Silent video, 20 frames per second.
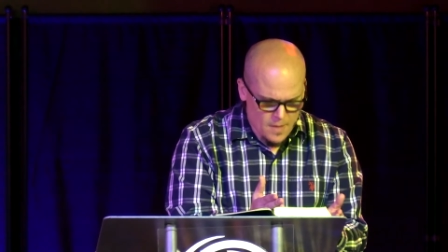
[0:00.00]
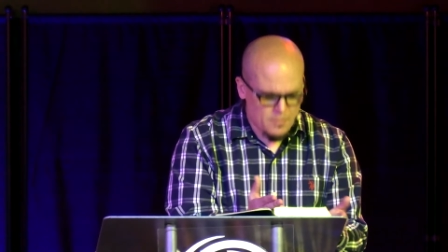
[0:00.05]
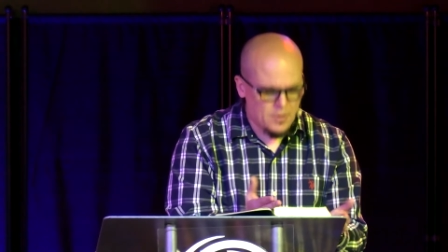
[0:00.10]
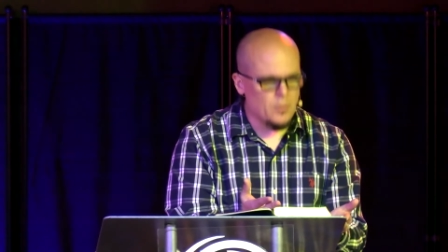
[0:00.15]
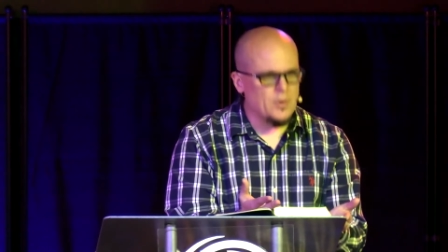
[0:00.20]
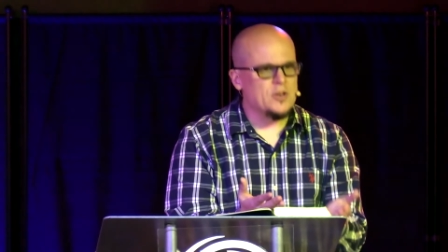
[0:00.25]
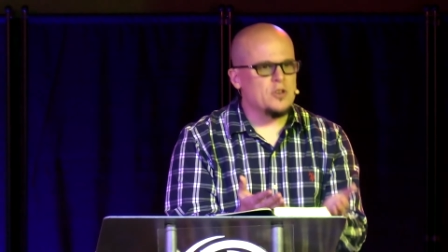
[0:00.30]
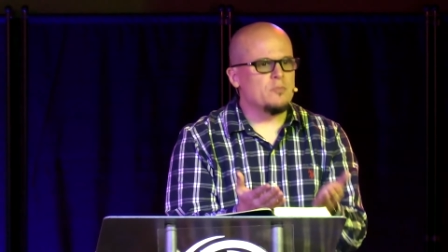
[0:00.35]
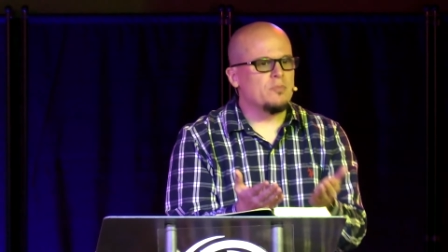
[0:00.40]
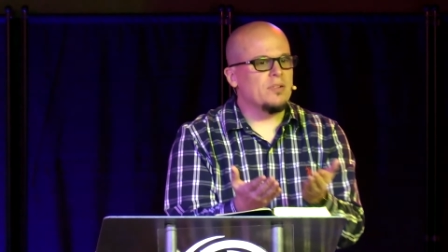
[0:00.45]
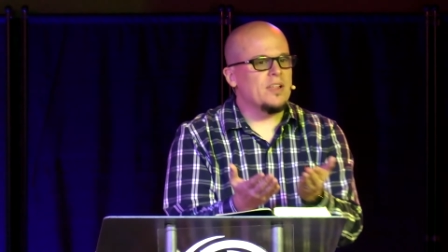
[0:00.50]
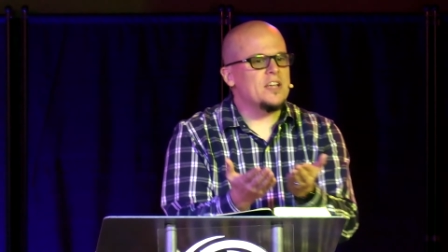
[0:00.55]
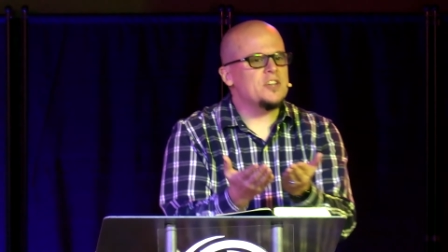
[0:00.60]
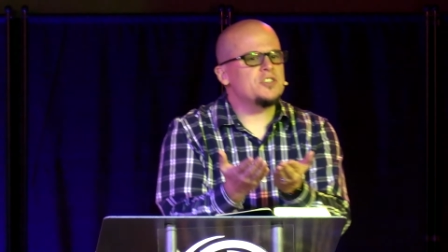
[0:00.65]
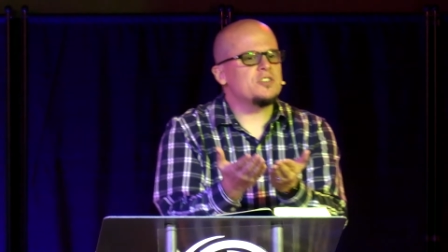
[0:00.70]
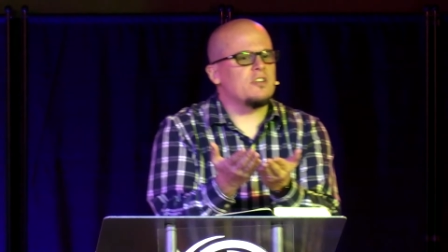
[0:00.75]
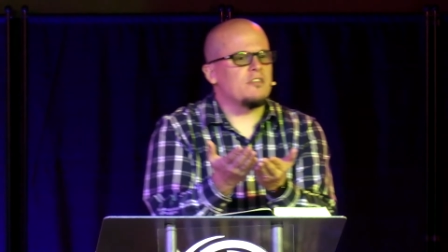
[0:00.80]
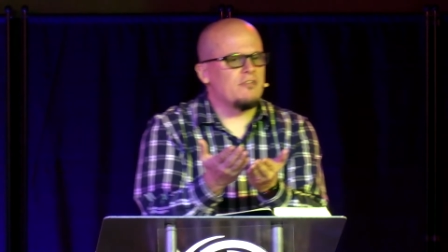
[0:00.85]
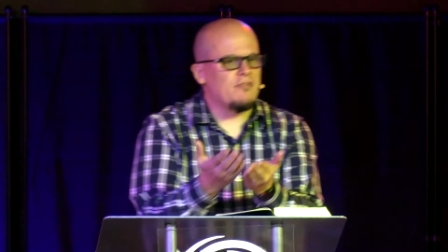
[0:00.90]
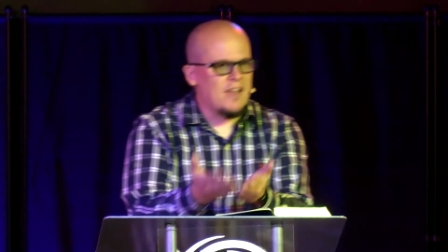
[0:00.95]
But when you
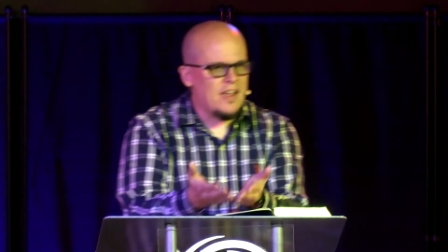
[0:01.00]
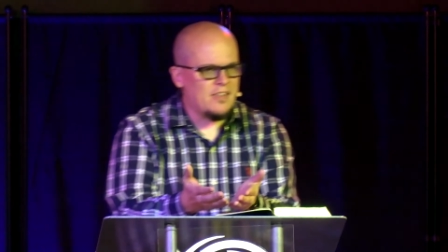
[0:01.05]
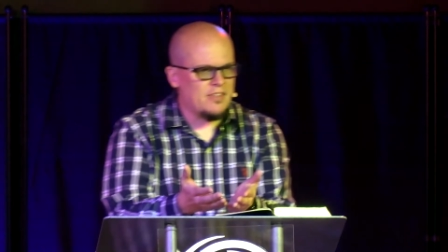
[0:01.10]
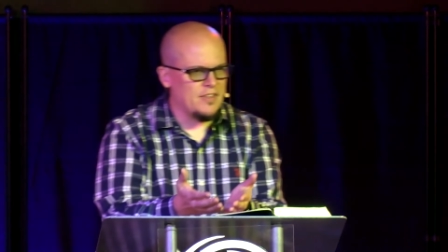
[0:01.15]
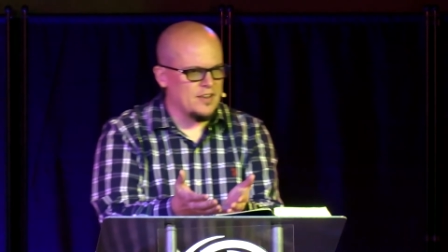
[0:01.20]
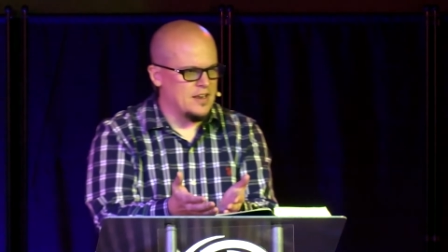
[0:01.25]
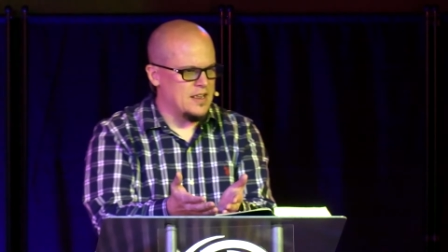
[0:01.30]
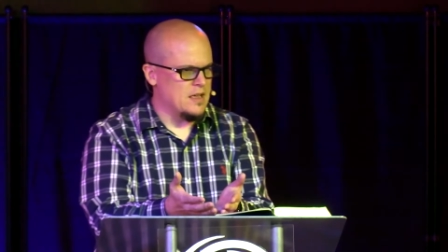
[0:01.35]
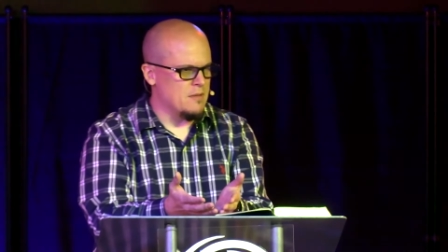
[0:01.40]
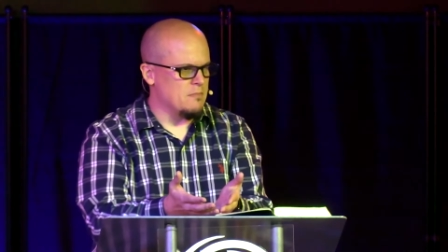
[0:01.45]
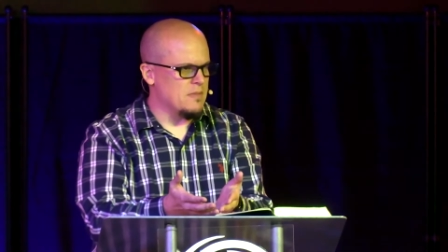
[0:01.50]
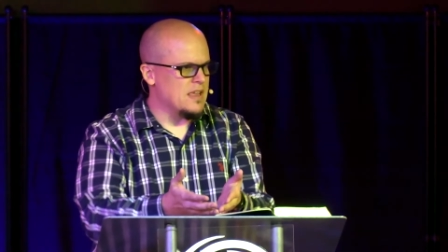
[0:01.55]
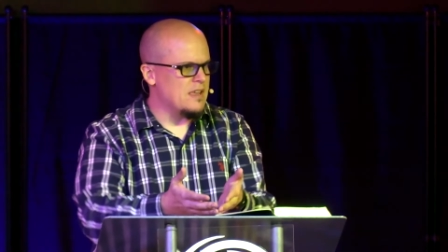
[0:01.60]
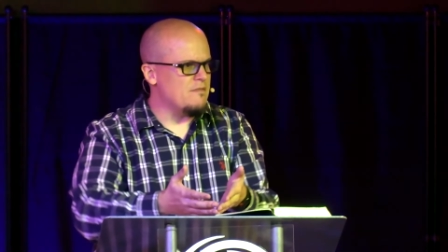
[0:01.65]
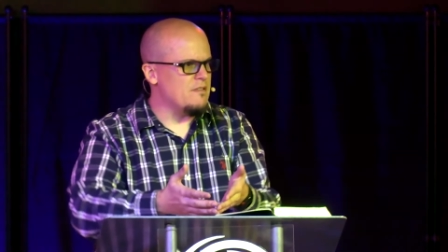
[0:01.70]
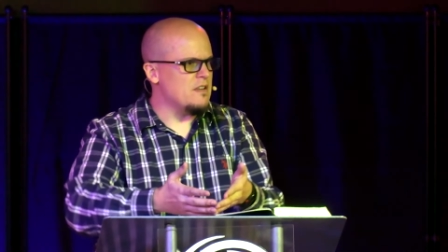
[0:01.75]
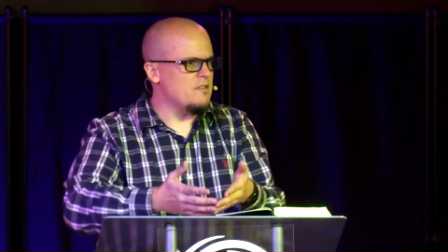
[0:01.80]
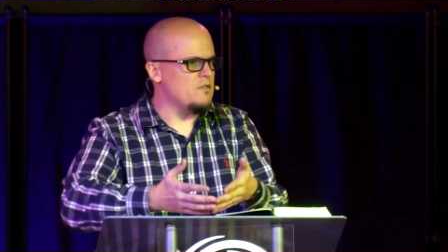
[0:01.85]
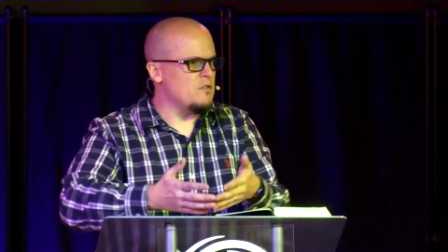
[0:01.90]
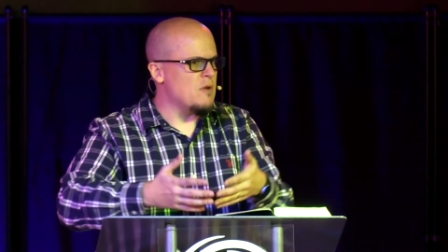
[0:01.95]
place your faith in him,
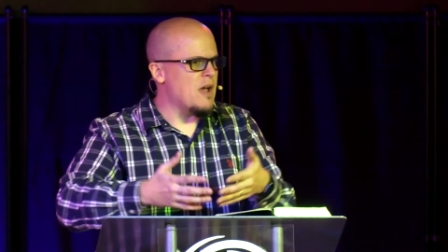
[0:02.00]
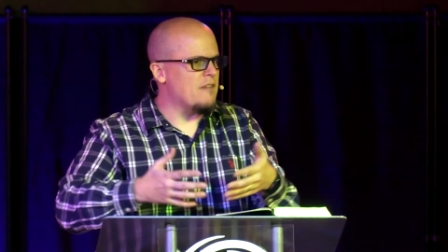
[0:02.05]
even if you